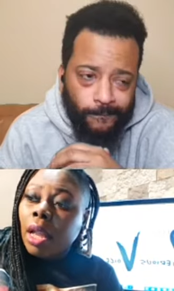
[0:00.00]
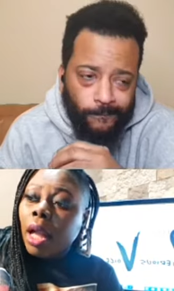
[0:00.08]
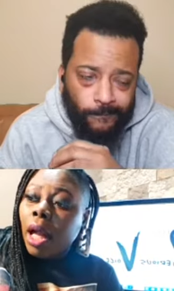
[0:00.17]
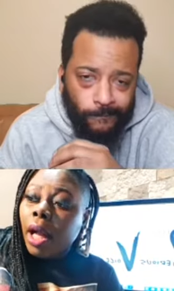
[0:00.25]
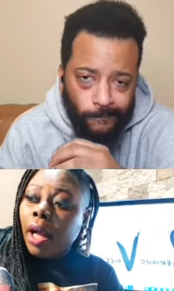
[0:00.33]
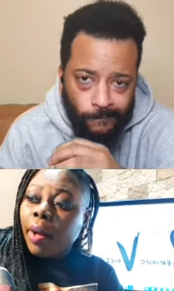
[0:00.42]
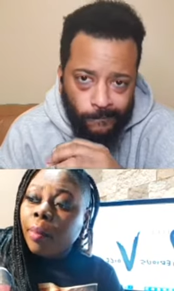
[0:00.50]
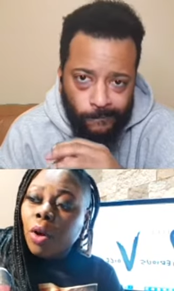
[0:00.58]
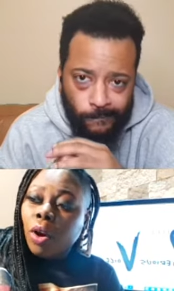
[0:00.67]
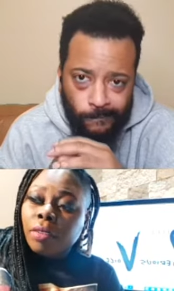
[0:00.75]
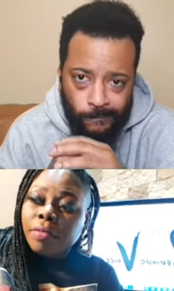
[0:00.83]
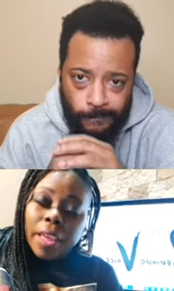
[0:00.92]
Speaker 1: Um, mm.
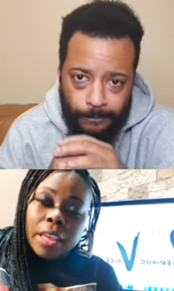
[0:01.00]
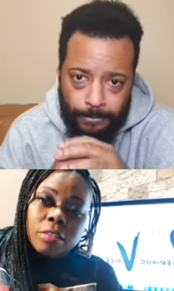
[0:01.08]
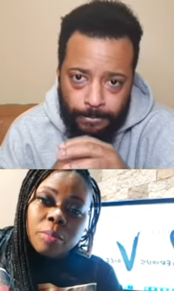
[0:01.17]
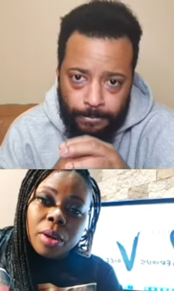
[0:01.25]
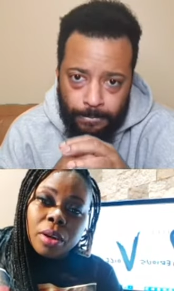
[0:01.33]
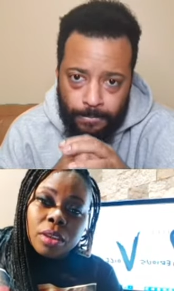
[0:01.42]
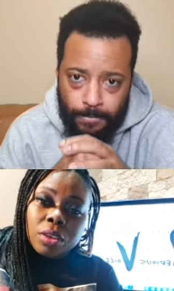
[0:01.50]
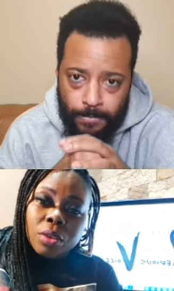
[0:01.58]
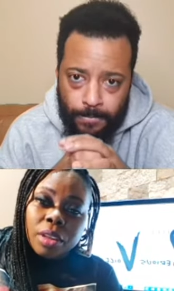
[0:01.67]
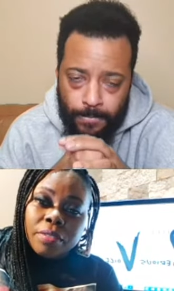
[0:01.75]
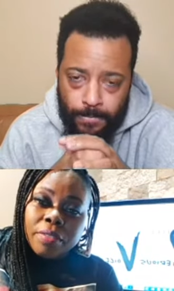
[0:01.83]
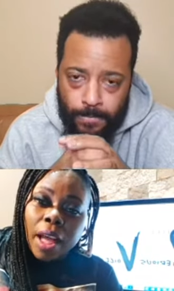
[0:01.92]
On Facebook, you
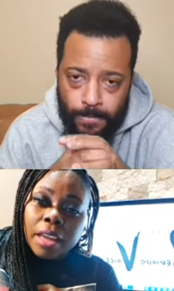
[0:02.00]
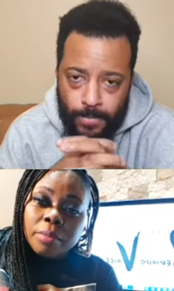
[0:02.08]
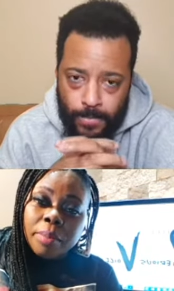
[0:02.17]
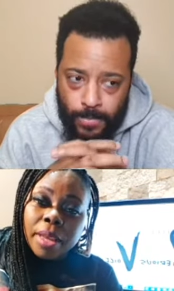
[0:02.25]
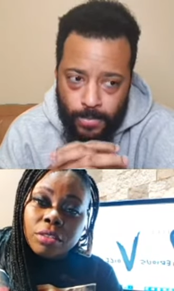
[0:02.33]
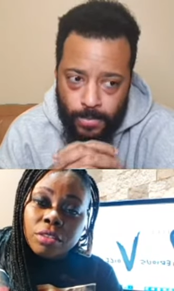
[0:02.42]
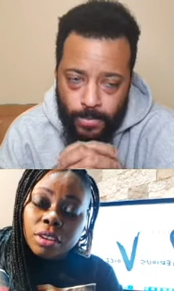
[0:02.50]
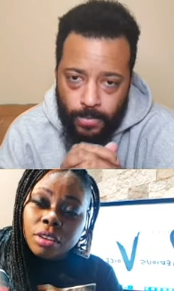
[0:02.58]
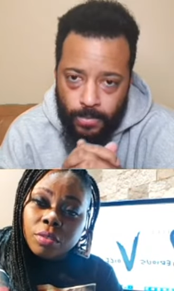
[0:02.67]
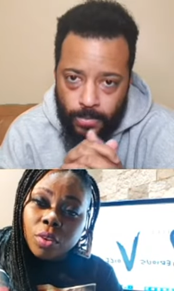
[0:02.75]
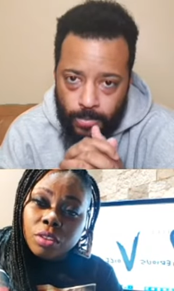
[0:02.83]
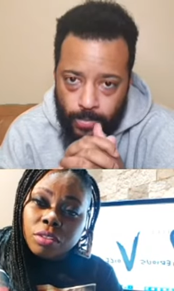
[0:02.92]
can find me at
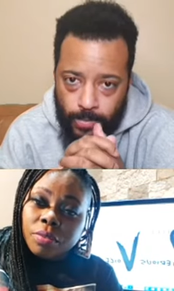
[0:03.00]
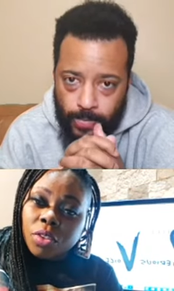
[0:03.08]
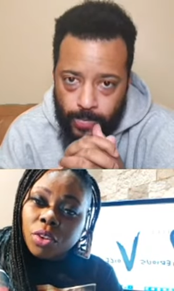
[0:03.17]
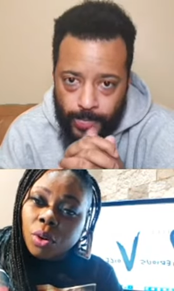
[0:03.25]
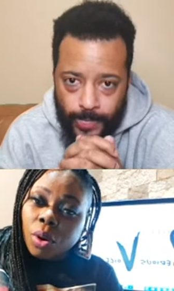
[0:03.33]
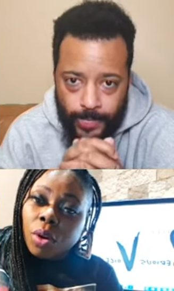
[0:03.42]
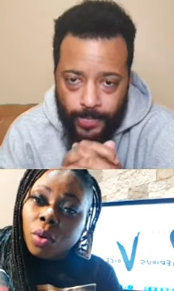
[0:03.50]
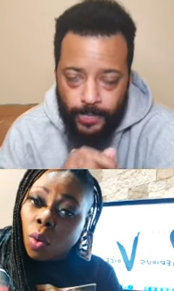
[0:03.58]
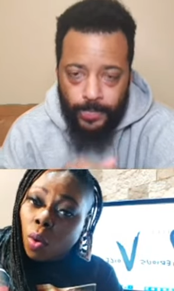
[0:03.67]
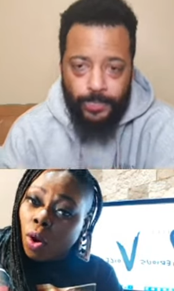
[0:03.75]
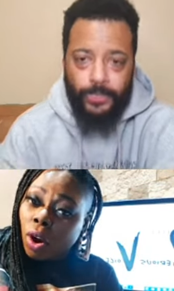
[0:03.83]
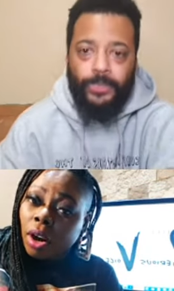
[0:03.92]
Serious Voice of New York
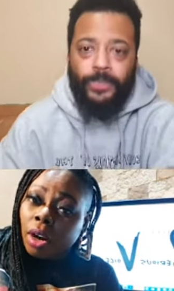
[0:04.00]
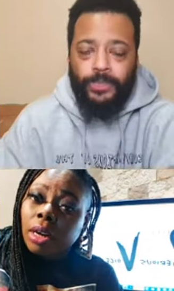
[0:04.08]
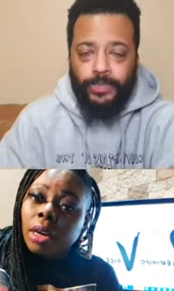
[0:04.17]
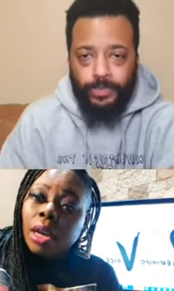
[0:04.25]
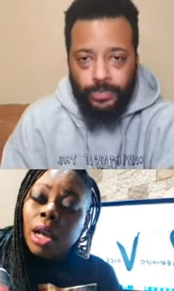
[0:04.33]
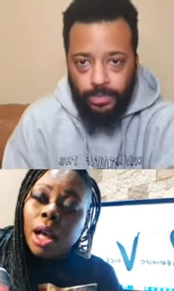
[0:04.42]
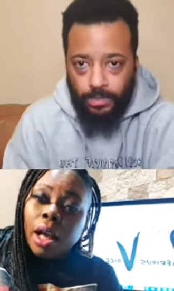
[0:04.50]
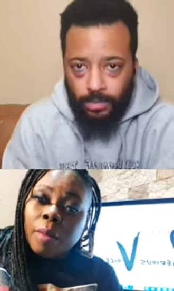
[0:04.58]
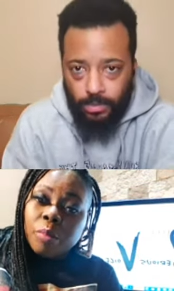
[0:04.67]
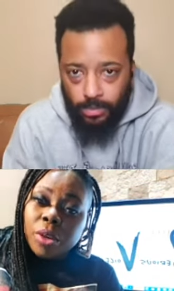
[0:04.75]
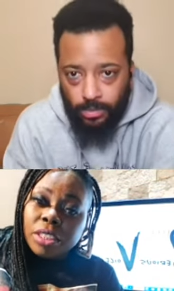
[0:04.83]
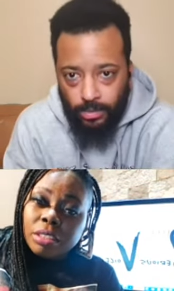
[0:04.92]
or uh,
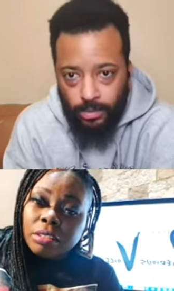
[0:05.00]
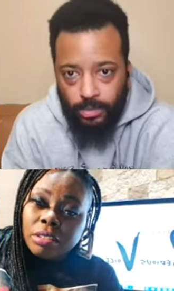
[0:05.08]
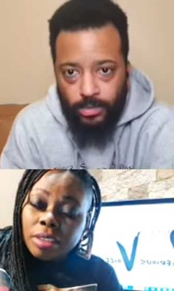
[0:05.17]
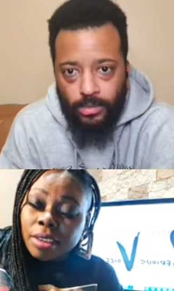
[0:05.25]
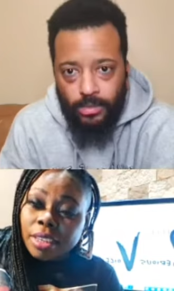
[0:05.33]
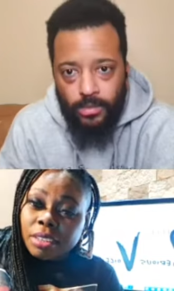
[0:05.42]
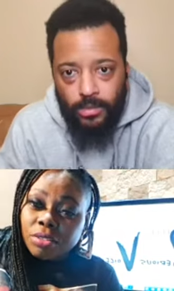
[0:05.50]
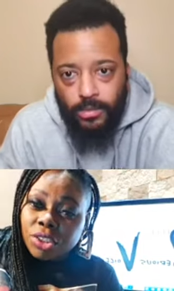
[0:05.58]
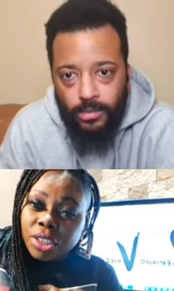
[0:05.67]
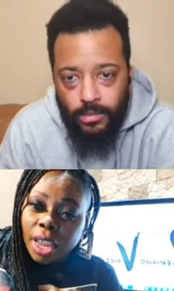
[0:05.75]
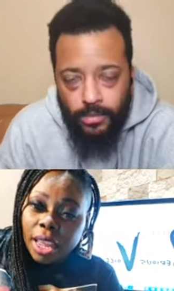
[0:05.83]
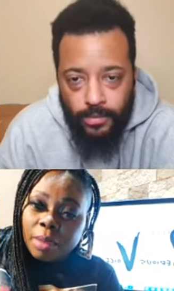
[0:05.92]
Brigitte Serious
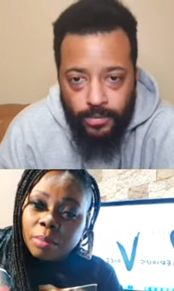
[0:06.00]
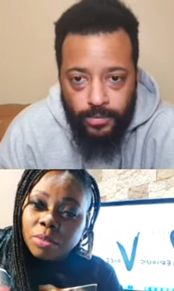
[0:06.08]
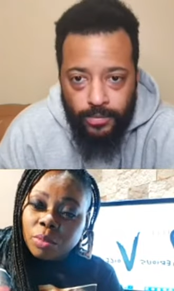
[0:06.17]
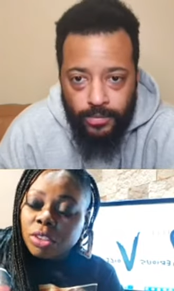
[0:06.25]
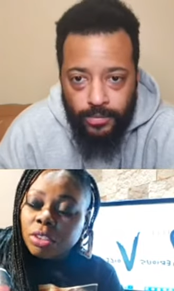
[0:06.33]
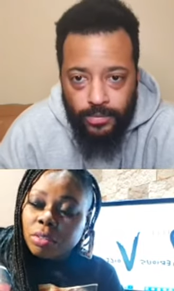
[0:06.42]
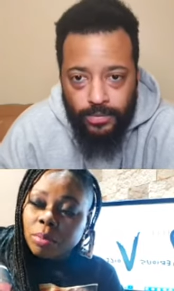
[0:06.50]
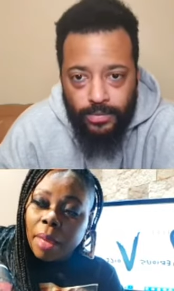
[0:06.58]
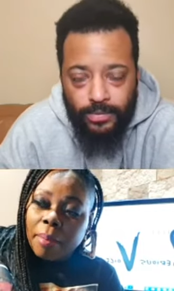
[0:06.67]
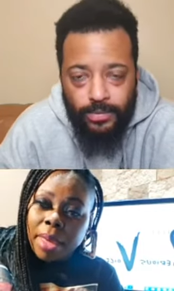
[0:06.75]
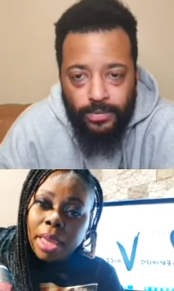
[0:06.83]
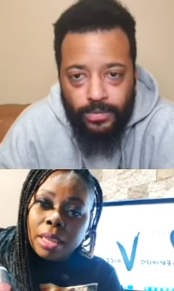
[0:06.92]
James, which is my
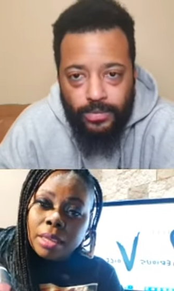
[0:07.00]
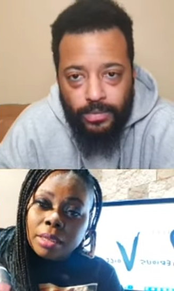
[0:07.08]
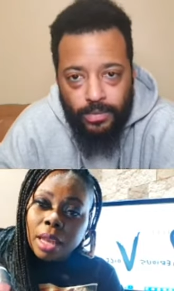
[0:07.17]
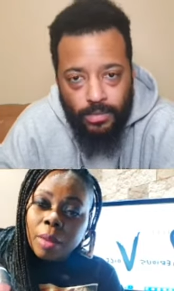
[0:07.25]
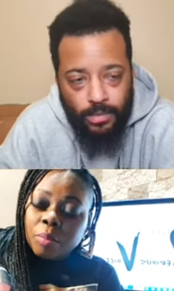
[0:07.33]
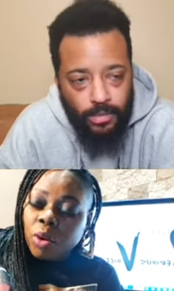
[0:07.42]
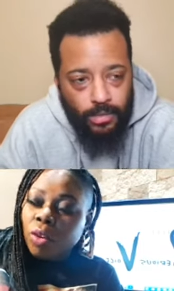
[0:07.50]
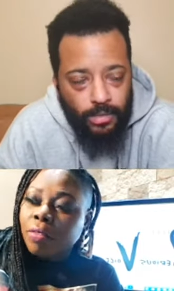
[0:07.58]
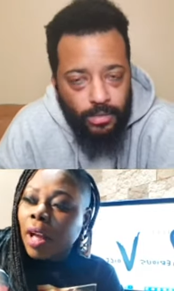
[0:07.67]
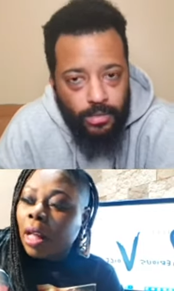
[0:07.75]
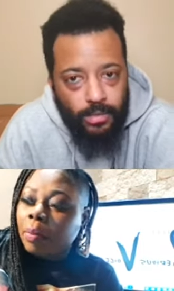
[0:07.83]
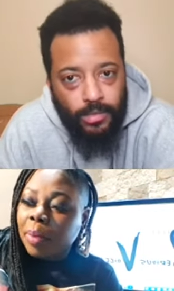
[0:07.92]
main uh,
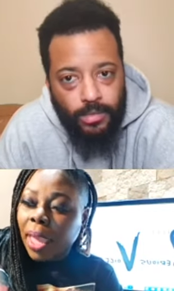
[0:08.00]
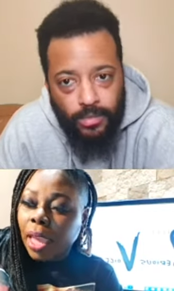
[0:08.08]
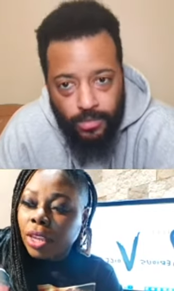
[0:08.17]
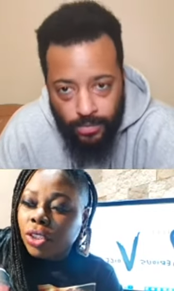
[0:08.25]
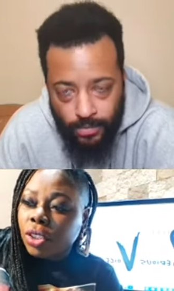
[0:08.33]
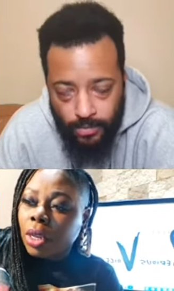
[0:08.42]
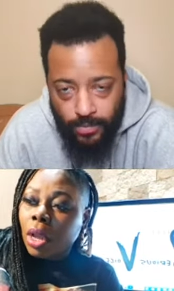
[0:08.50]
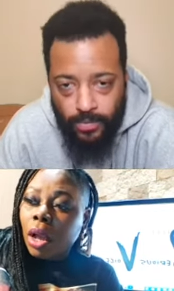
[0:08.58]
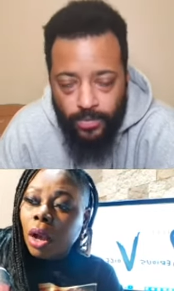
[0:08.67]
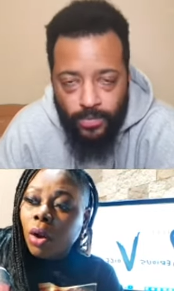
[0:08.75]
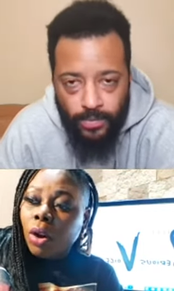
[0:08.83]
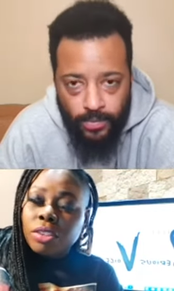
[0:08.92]
profile page.
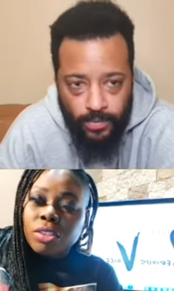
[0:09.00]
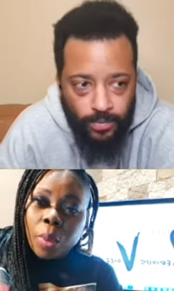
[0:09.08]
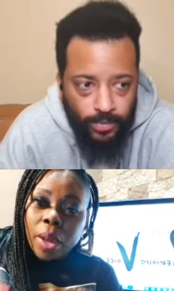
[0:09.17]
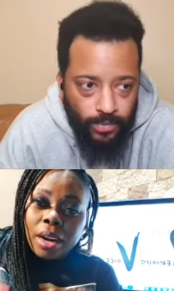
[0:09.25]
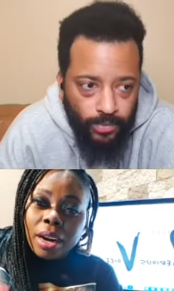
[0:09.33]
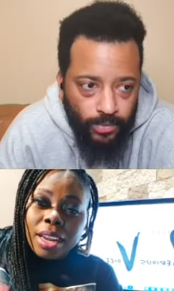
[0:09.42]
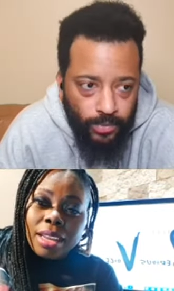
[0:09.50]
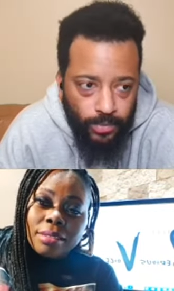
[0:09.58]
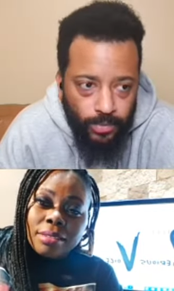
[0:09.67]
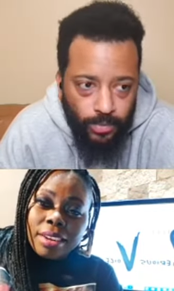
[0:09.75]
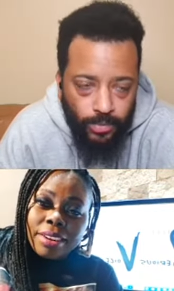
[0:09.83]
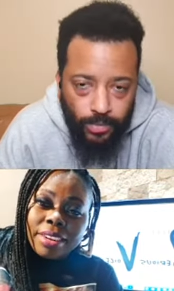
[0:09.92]
On Twitter,
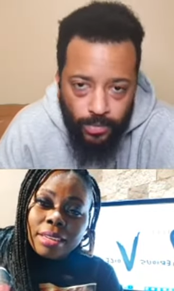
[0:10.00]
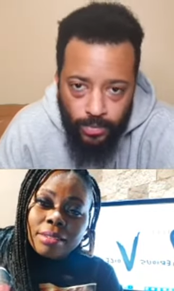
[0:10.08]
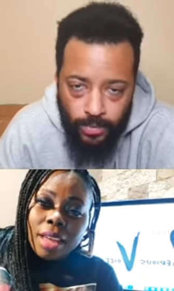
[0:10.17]
it's Serious